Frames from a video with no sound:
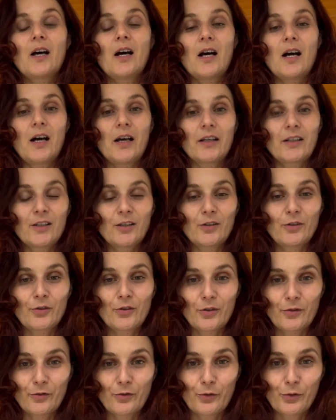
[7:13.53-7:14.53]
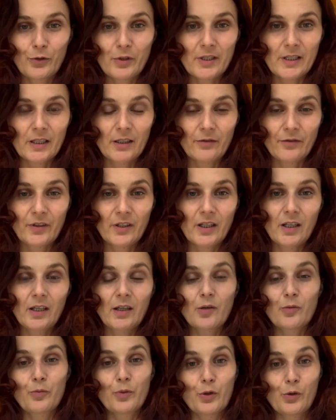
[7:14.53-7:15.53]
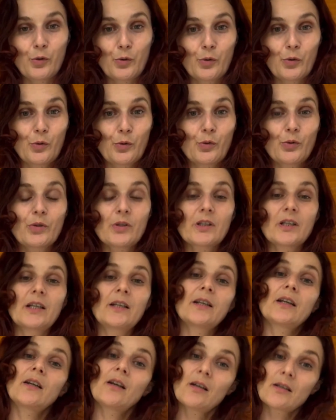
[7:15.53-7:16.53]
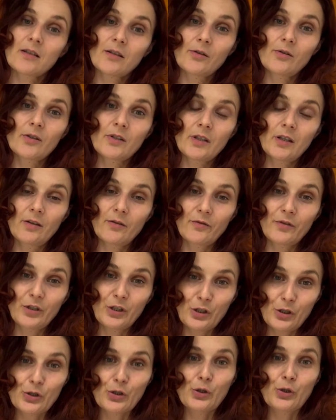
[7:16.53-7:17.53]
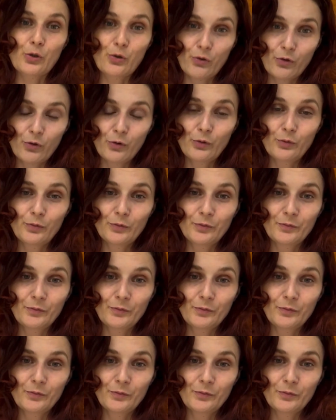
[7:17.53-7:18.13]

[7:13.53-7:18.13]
I cannot afford self-care because, and then ask yourself, is it true?